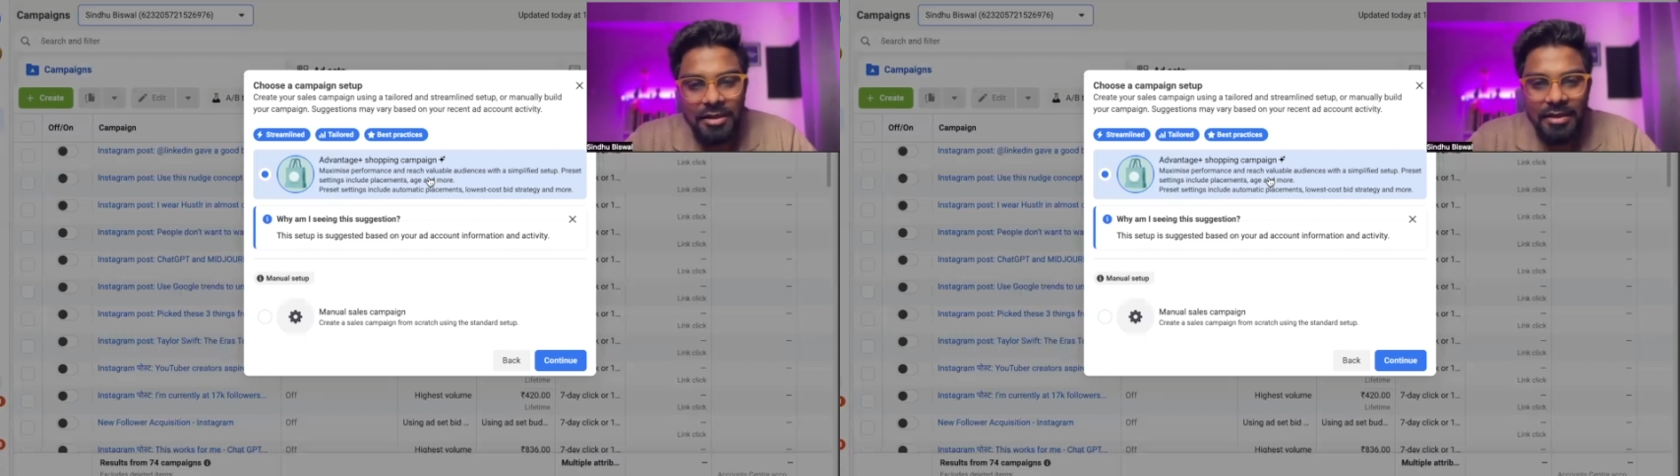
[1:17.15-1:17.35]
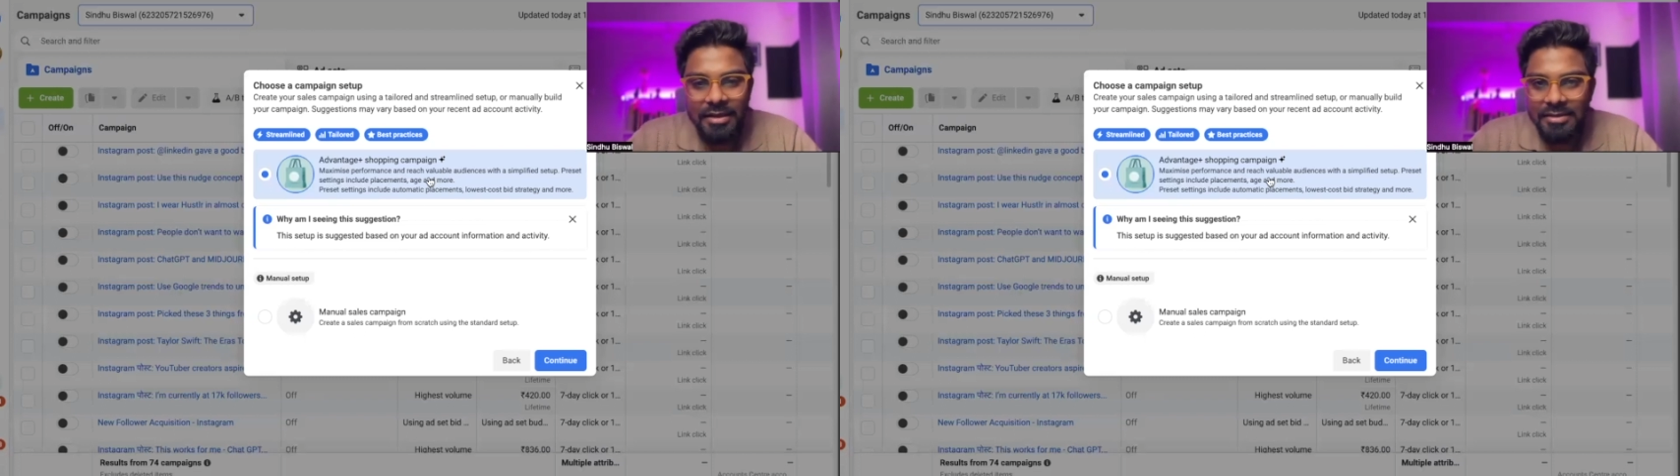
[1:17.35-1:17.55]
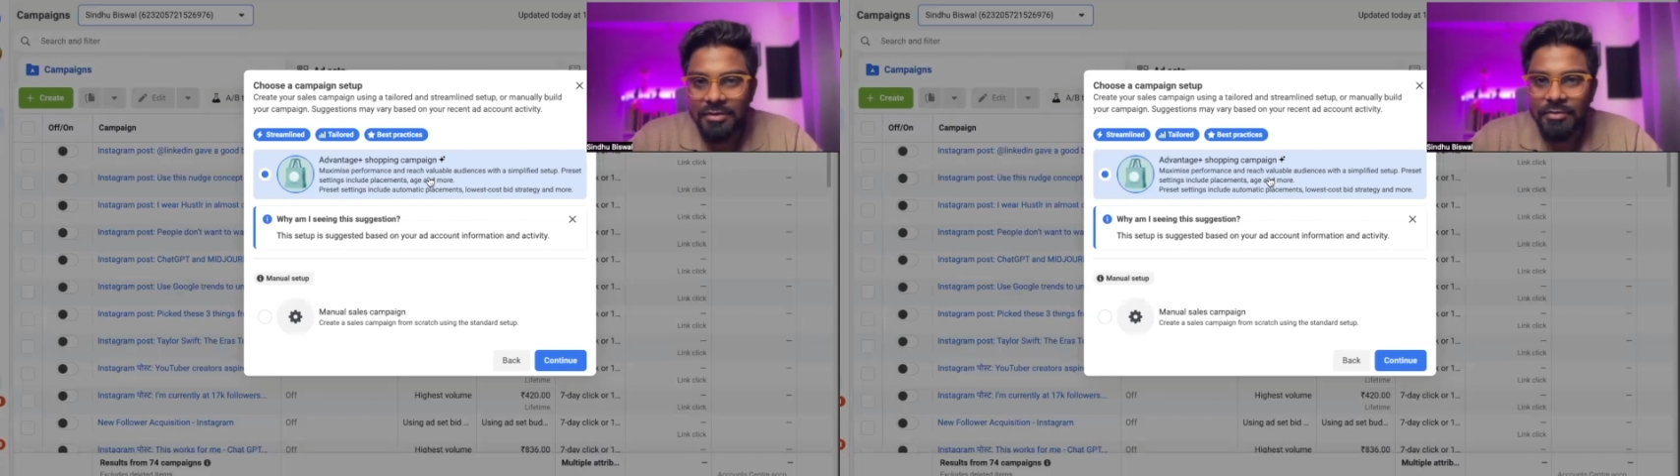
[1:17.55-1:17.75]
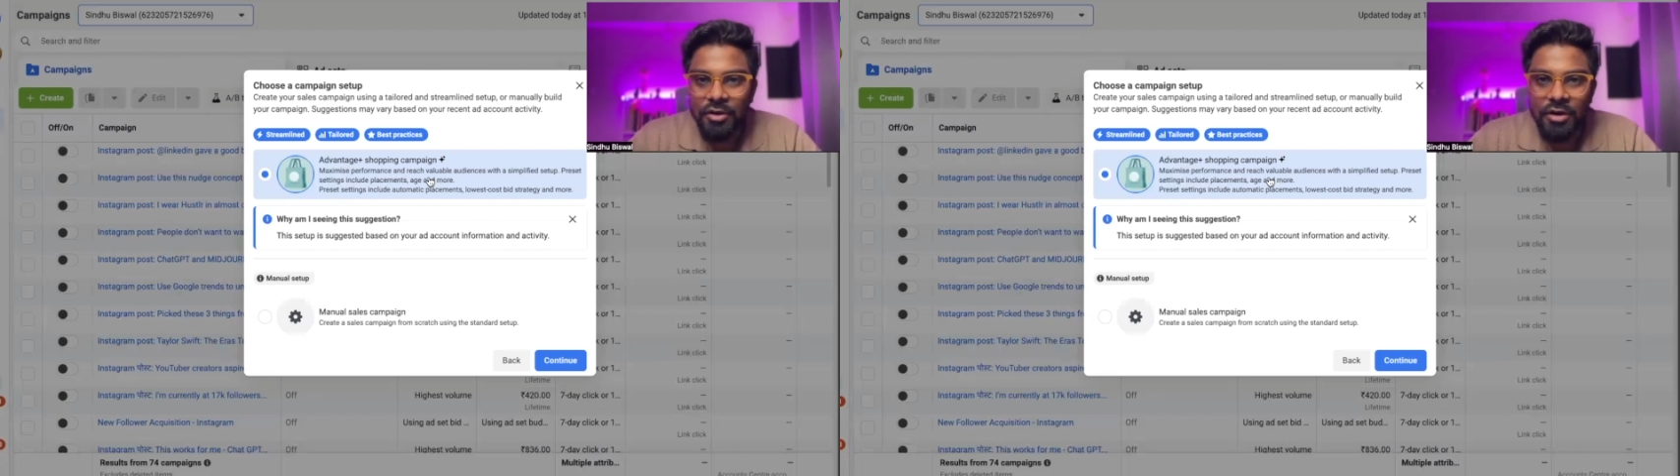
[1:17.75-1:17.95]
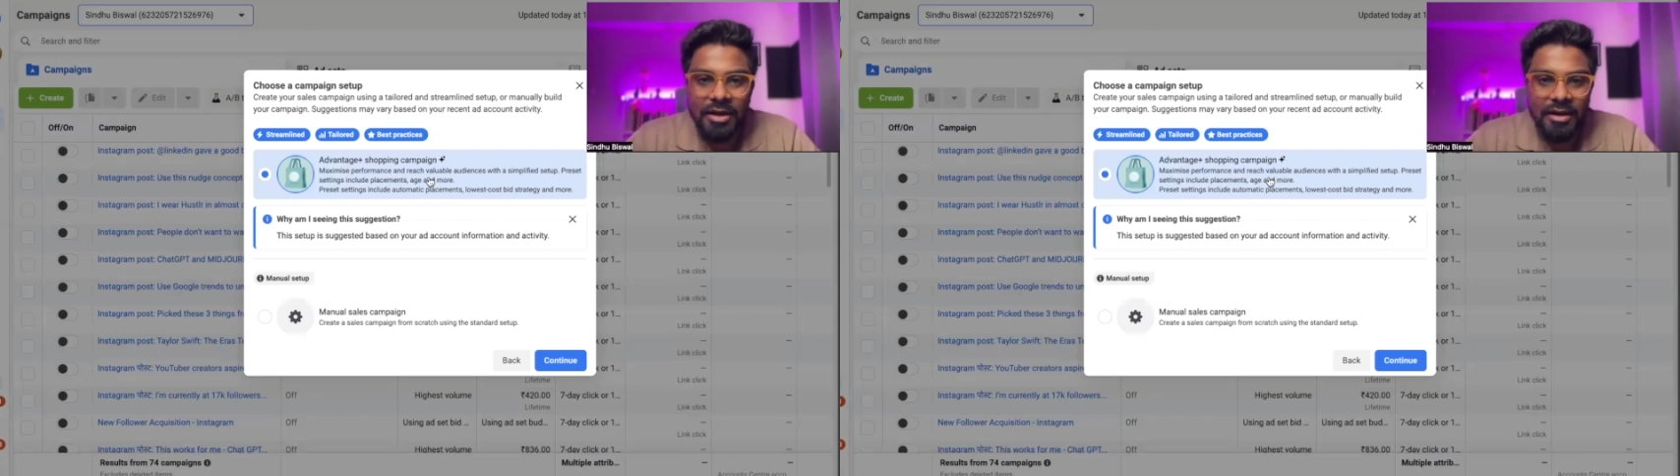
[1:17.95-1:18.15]
and hence I will
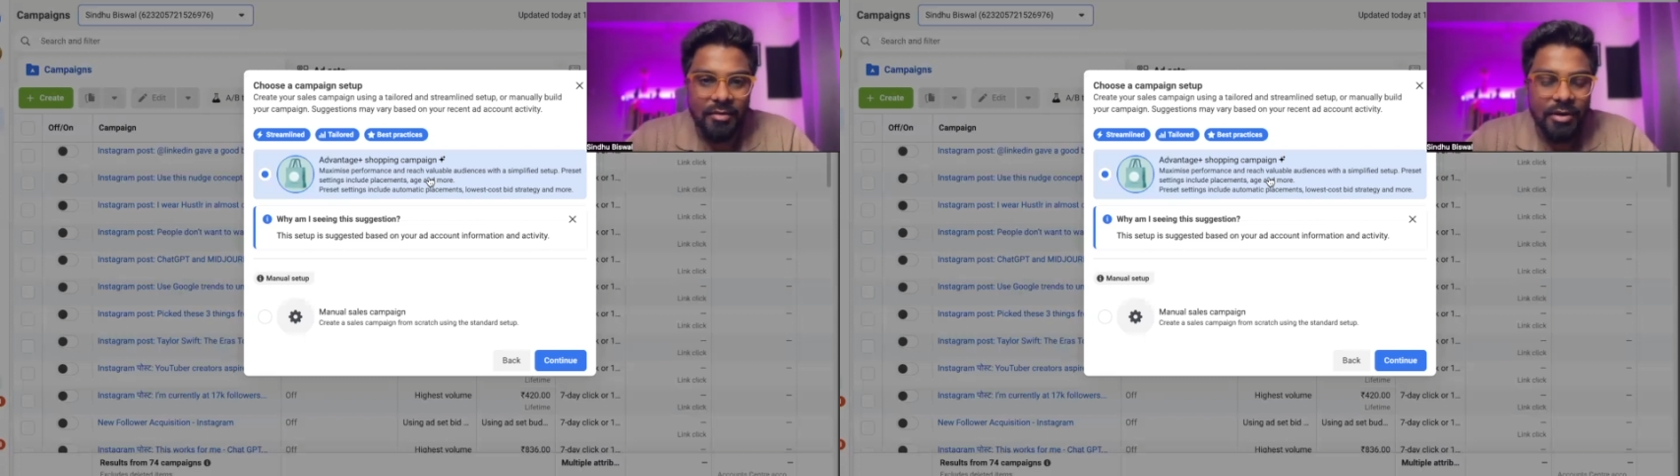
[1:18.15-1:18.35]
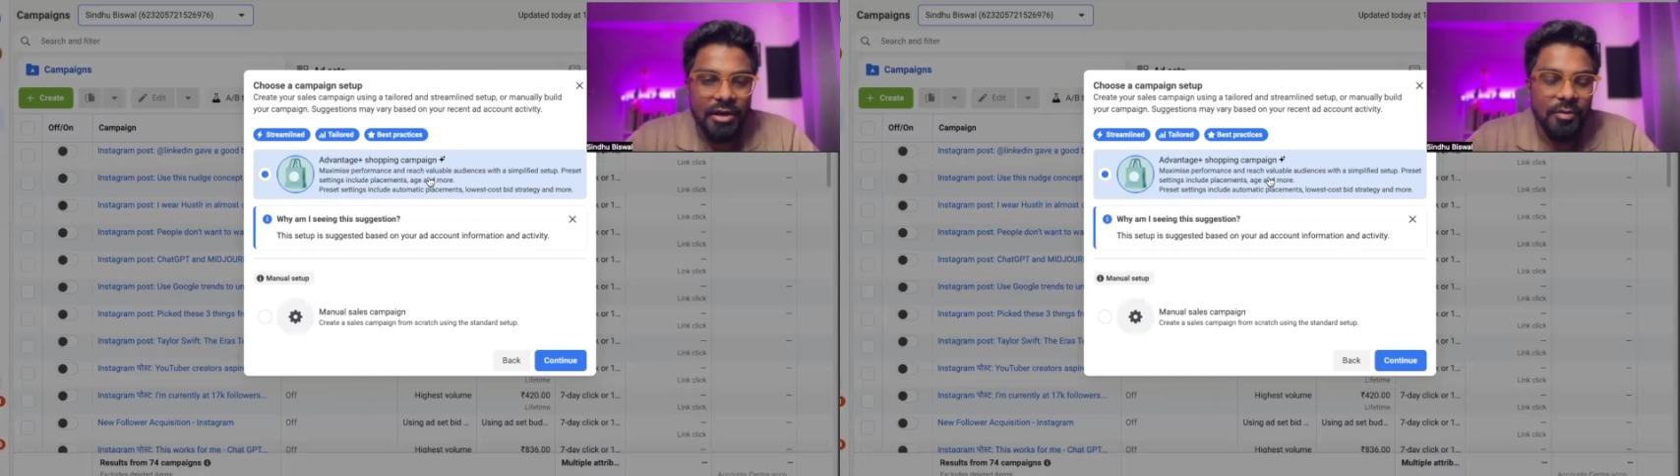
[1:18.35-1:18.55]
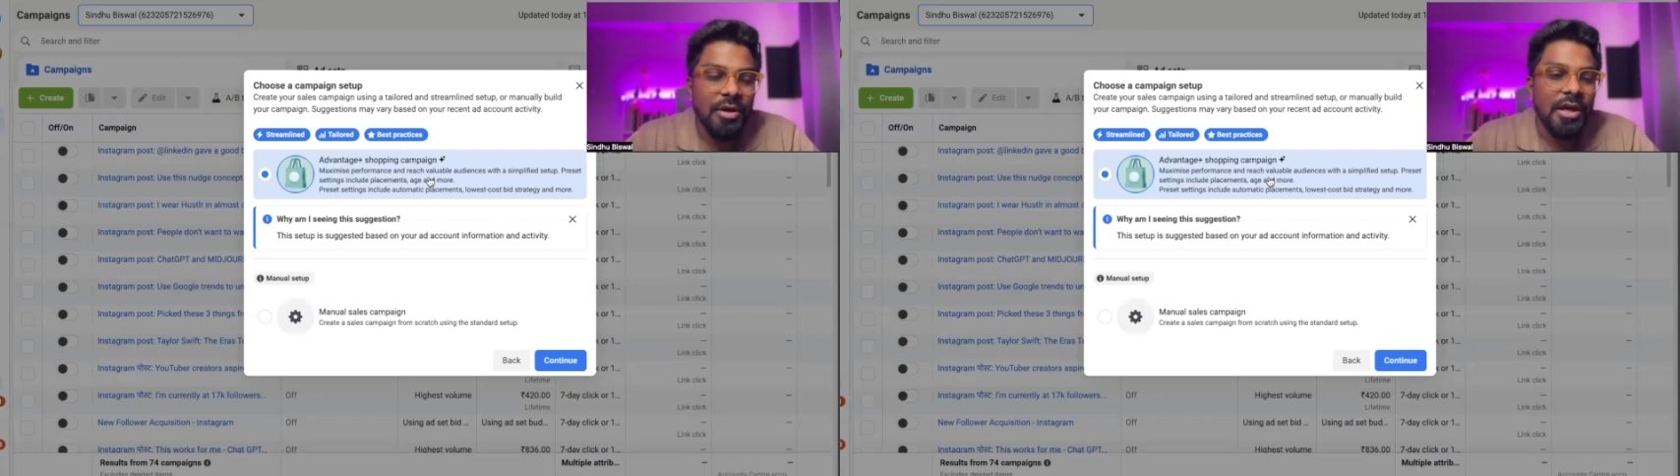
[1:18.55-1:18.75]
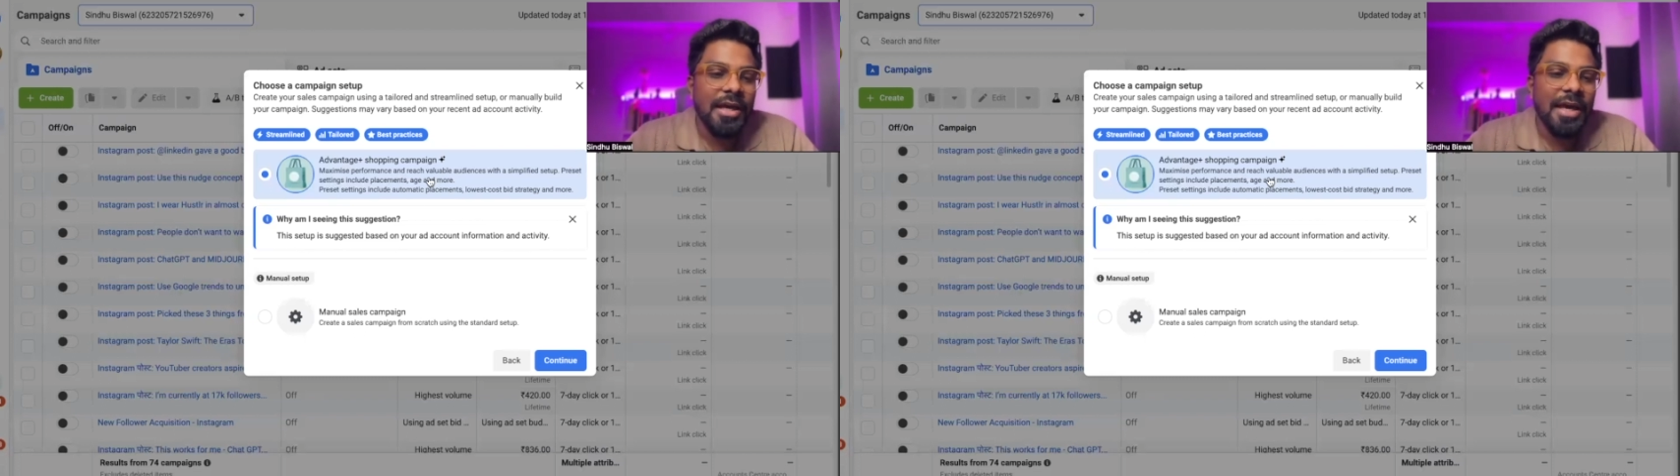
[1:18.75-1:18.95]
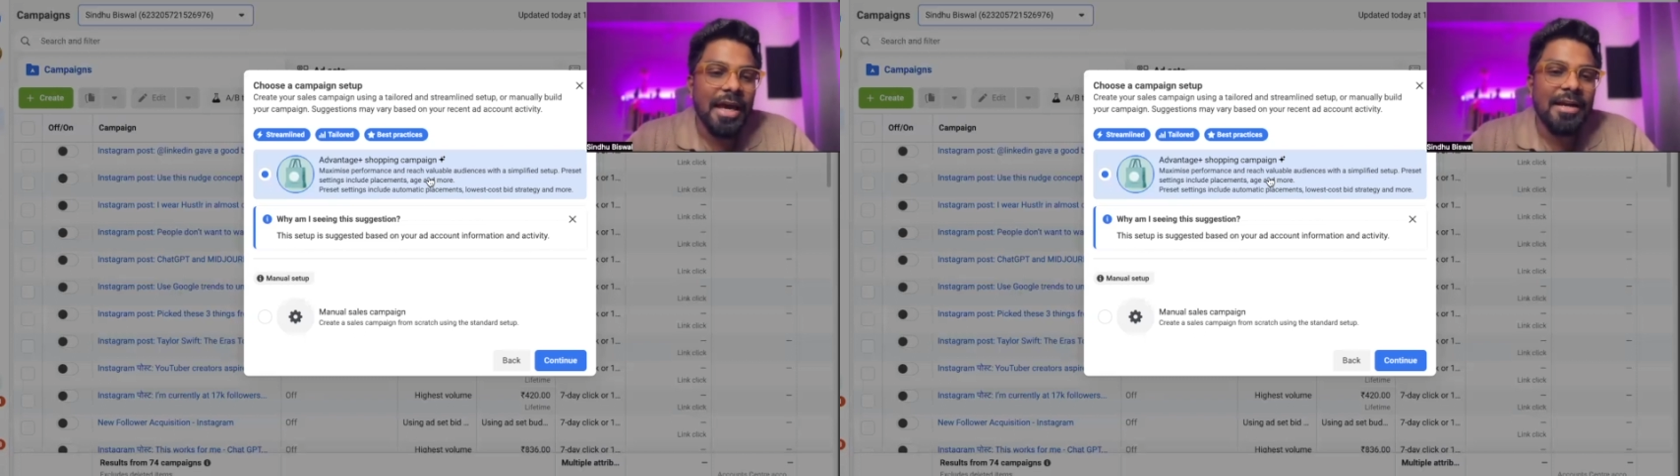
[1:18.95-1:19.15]
not recommend you.
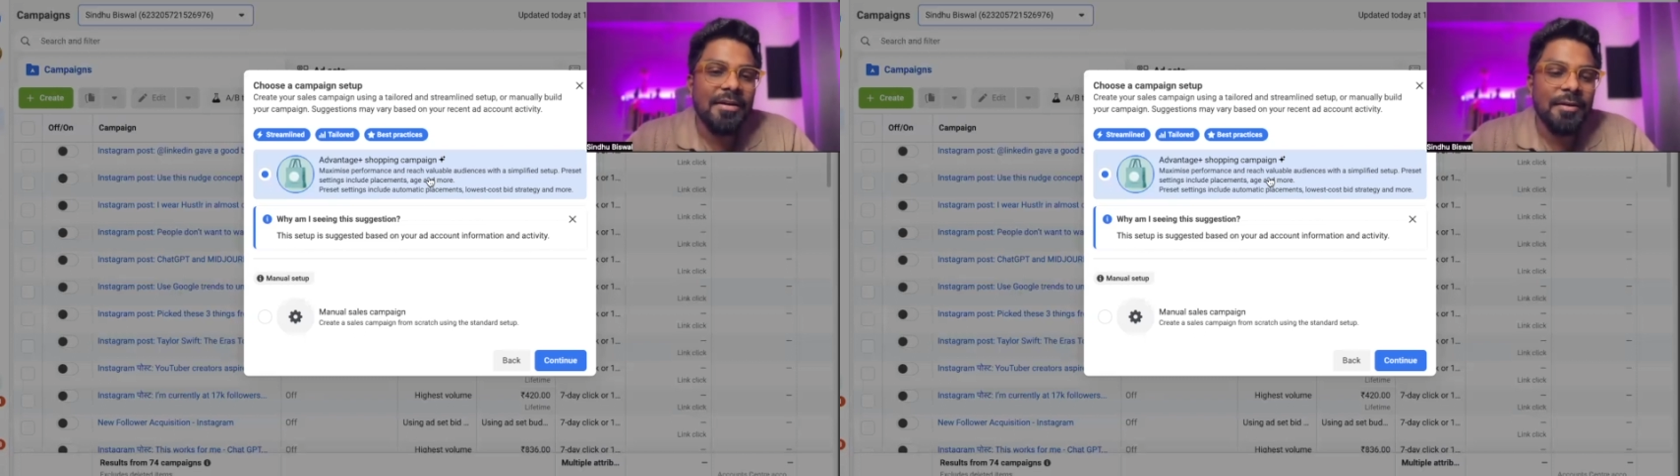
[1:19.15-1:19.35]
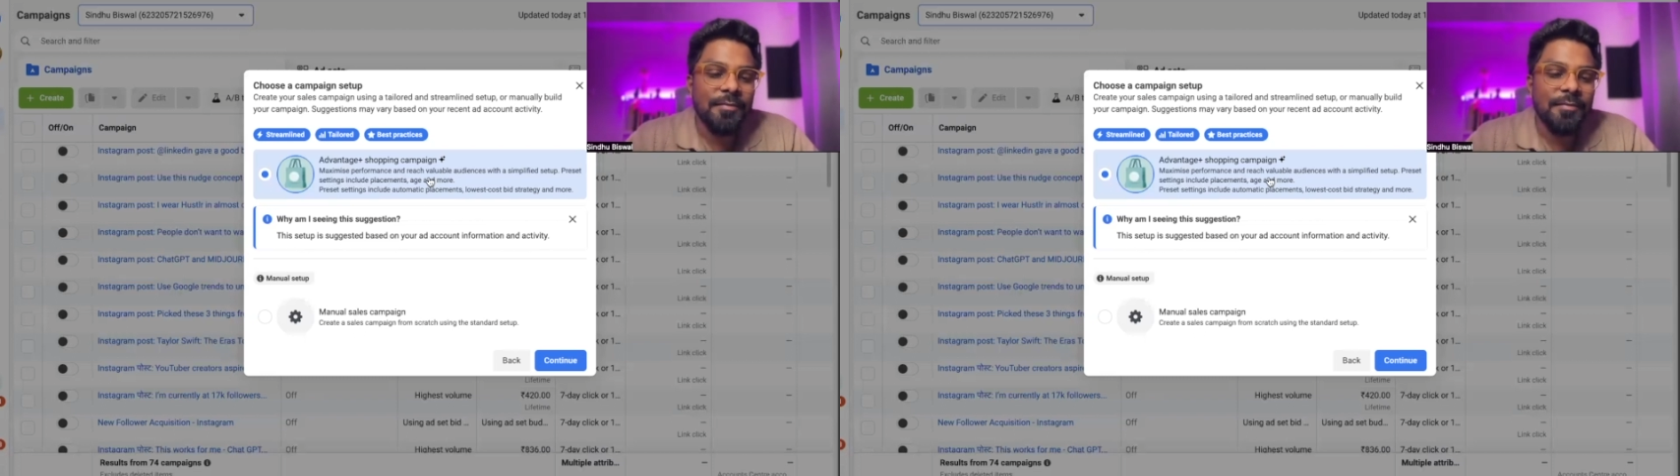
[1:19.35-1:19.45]
And